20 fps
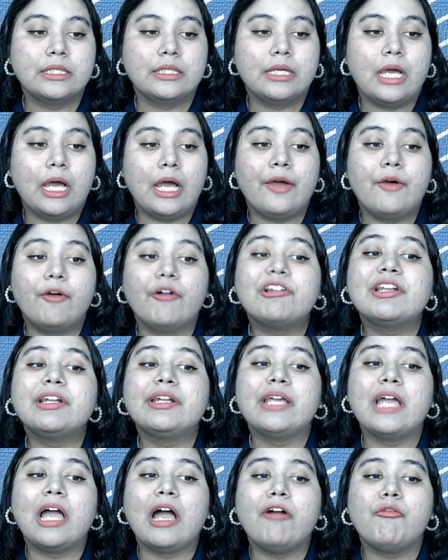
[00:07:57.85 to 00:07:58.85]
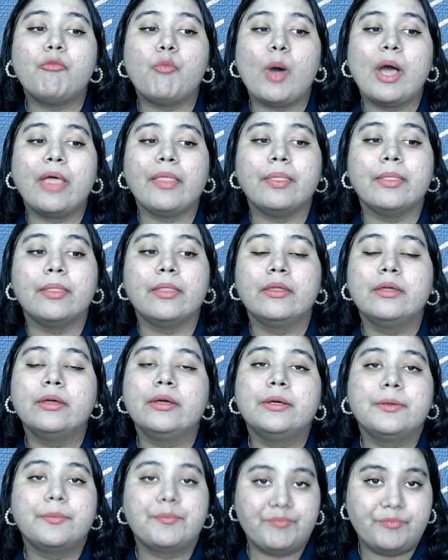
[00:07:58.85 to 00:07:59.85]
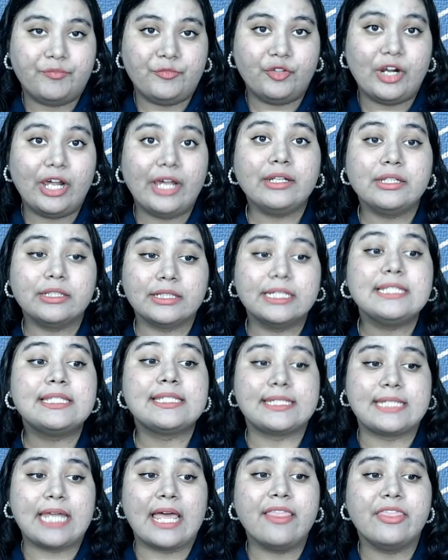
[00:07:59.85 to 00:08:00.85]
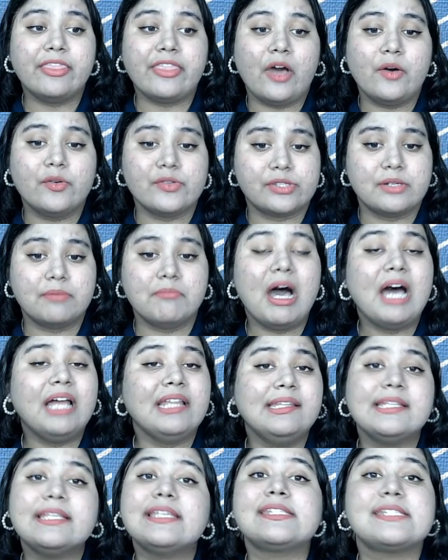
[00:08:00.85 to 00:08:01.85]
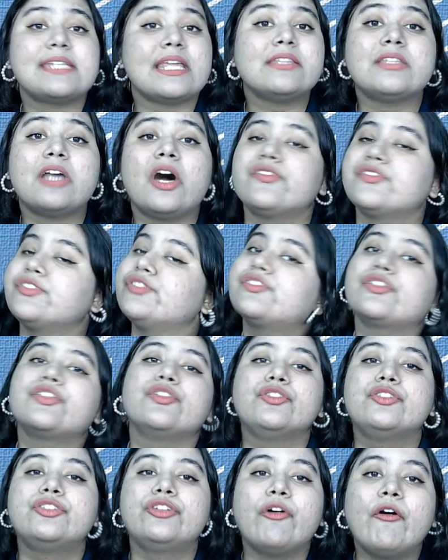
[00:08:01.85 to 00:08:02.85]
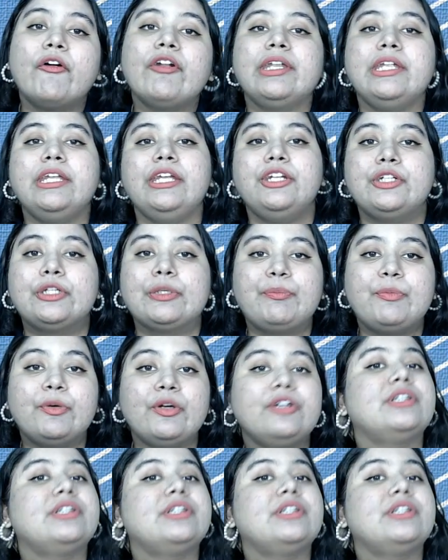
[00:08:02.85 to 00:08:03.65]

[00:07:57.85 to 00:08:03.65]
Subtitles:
I already have 1, right? It's 10,000. Man is 10,000. So you don't need to put